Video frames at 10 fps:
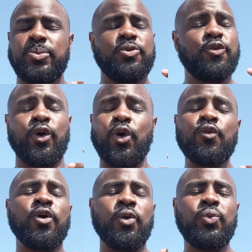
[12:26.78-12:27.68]
for
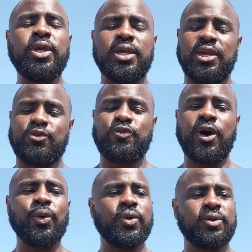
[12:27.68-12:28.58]
over a week it
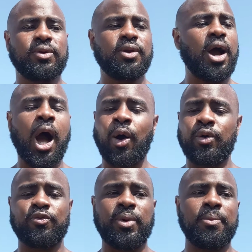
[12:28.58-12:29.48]
felt out
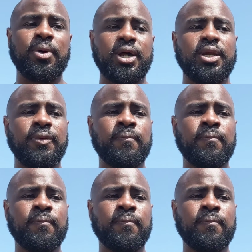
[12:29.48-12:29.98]
of my body.